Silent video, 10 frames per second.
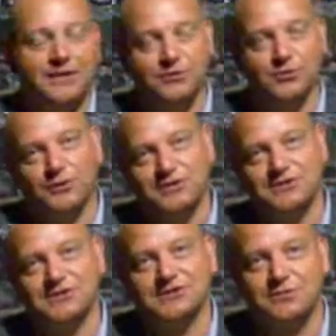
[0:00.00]
Pendle
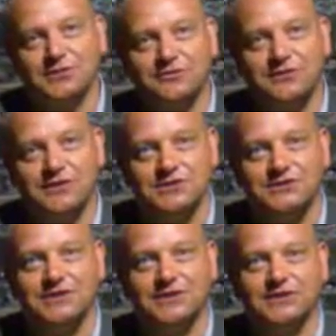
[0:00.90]
Witches is where you finish
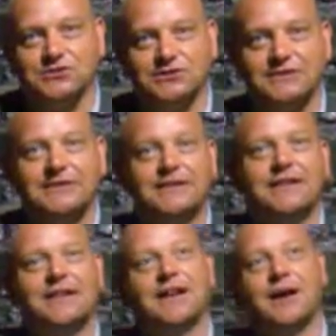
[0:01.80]
in the dungeon,
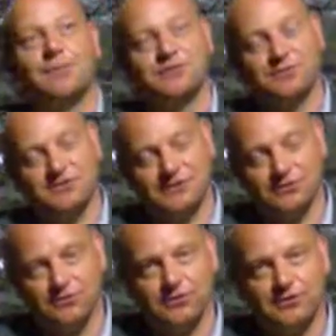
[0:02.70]
which is obviously
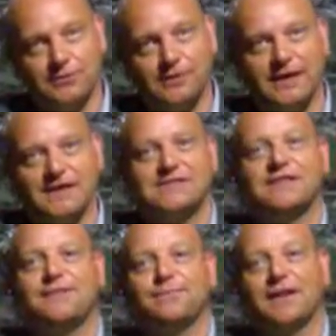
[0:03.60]
locally
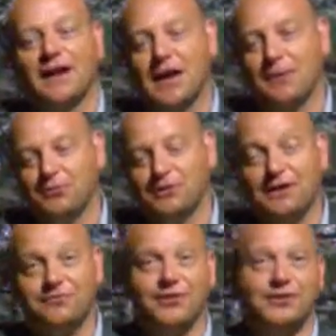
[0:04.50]
based. You're
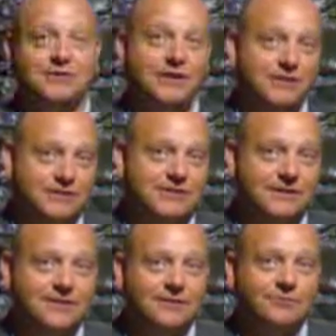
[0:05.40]
then found
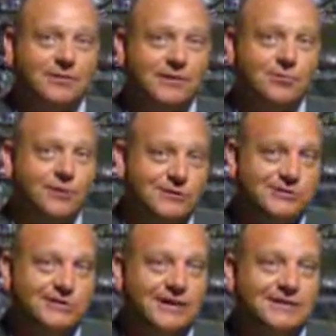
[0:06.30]
guilty of being a witch
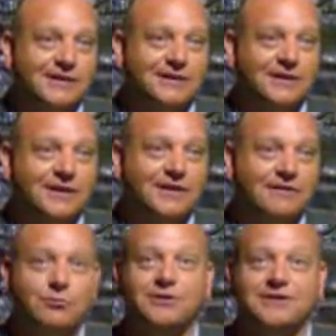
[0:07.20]
in that area, and
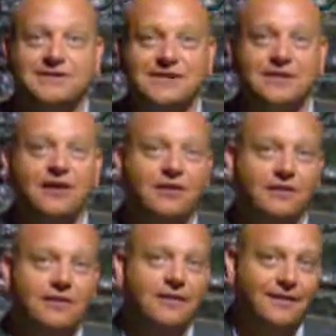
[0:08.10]
everybody is then
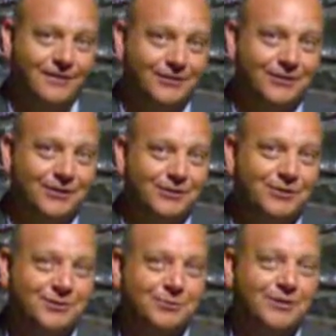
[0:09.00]
hung on
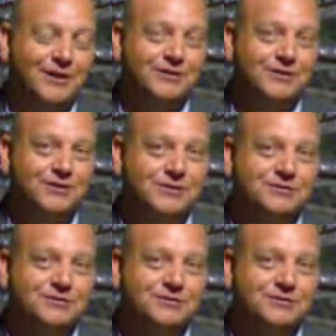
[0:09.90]
our brand new